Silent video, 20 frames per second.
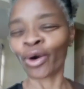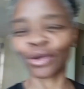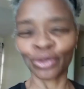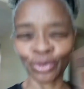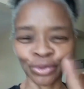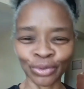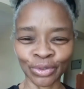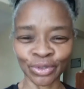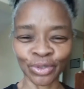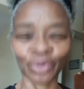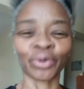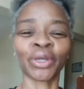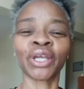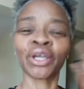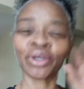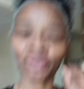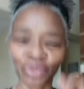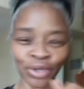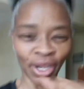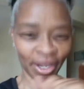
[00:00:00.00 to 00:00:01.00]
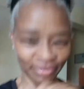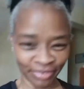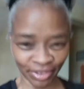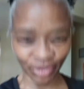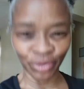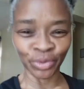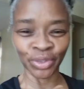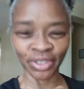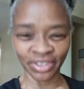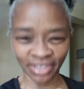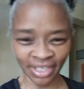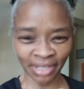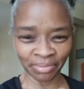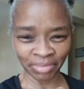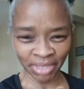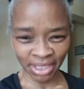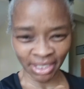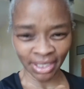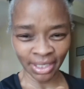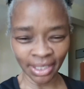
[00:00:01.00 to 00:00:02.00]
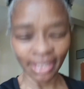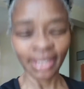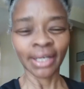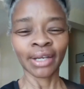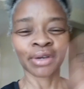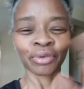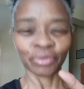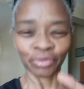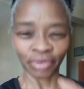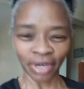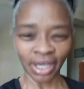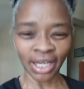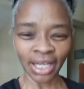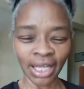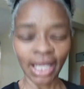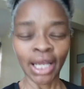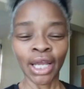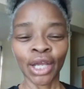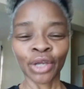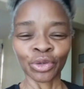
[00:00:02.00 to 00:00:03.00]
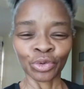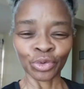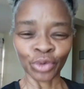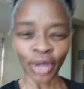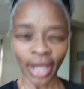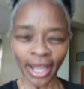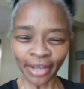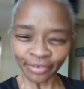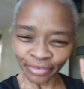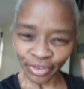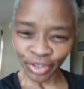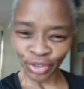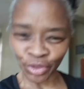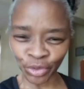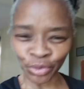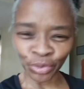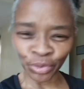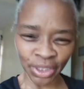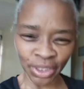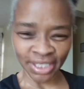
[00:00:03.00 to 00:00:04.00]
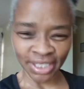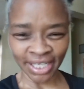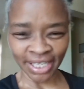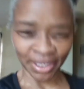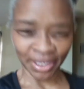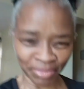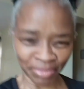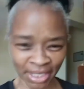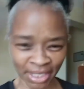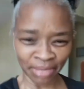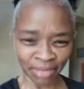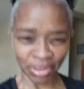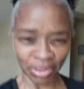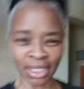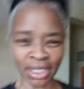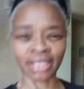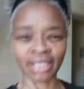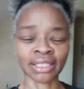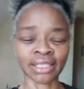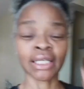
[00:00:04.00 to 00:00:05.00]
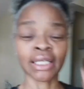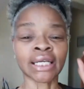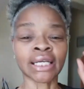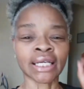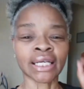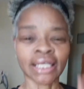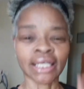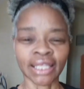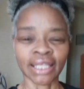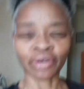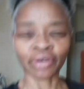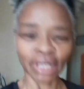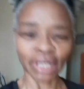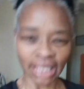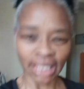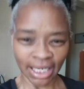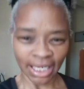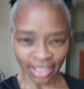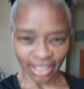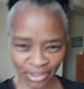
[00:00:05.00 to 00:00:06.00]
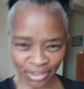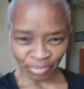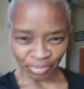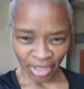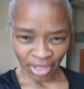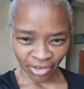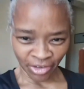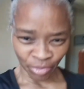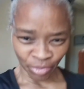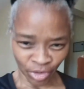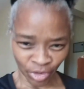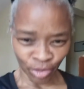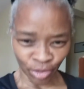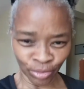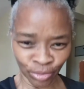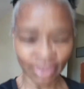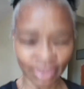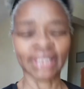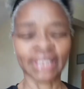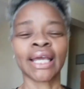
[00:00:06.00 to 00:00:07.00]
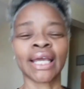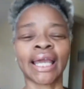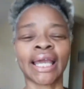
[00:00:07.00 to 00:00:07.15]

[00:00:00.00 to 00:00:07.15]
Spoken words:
all those. So here you have to do the same thing, right? You have to do the same thing because there are a lot of unpaved roads,